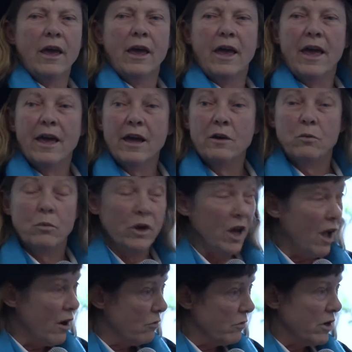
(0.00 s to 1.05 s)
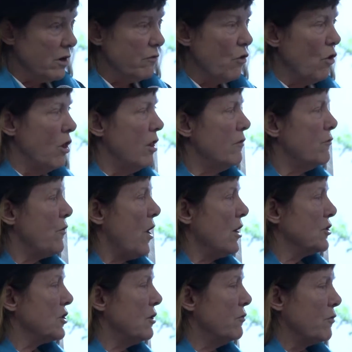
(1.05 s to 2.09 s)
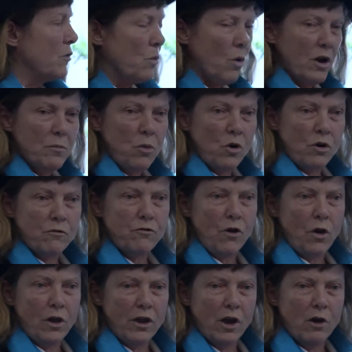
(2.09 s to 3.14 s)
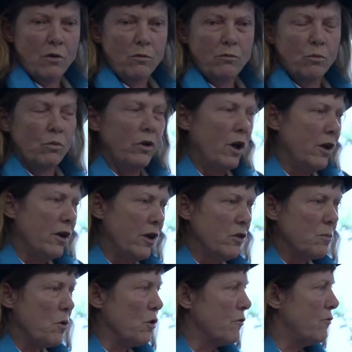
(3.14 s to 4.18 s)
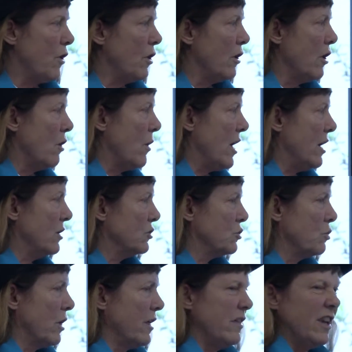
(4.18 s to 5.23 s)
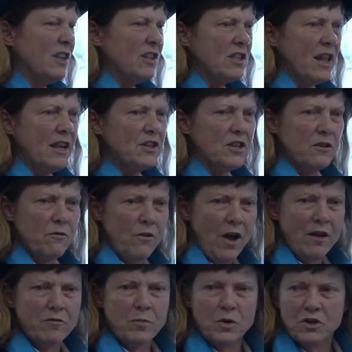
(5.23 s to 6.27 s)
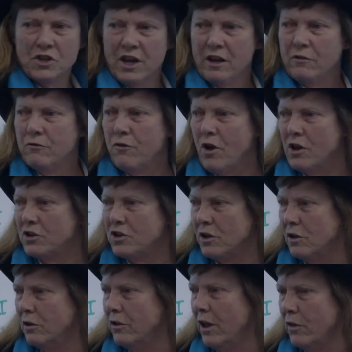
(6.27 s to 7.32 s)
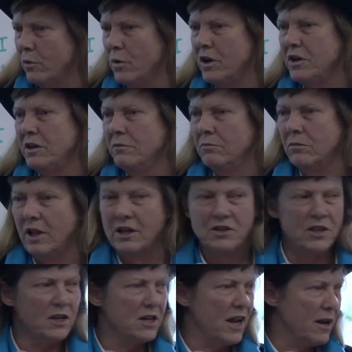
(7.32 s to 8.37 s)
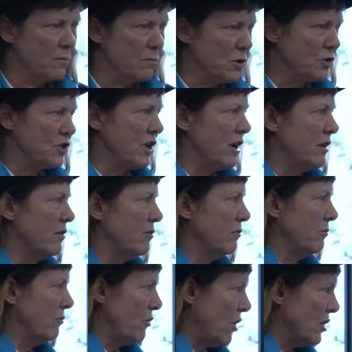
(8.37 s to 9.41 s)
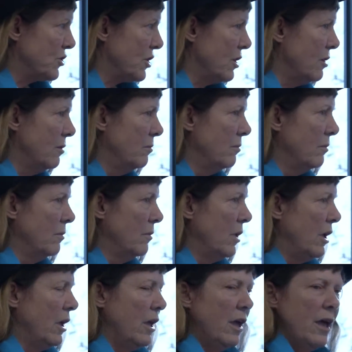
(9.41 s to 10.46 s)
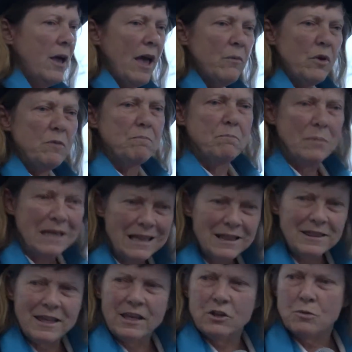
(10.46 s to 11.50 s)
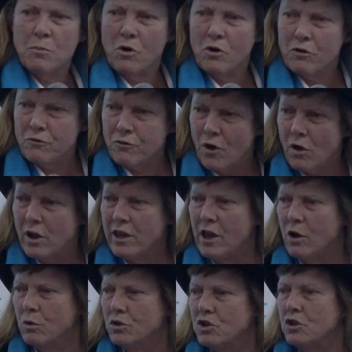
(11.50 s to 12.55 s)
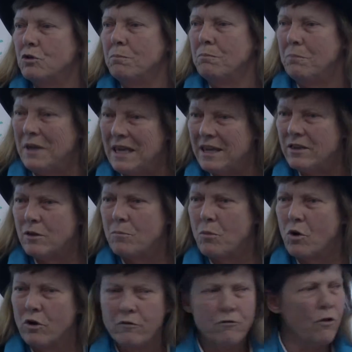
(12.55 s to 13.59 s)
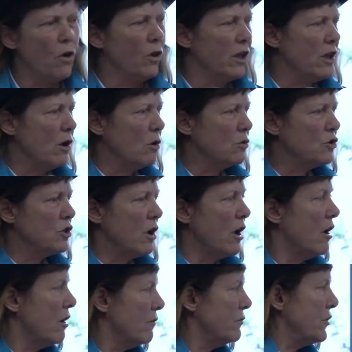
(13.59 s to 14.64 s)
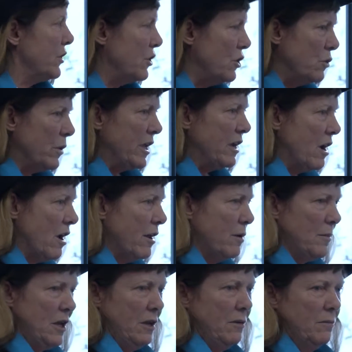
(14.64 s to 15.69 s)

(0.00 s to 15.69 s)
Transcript: And we got rid of all of fossil for one portfolio. Another portfolio has, I think it's less than 5% fossil, another one less than 10% fossil. And we built these portfolios to be the portfolios of the new economy.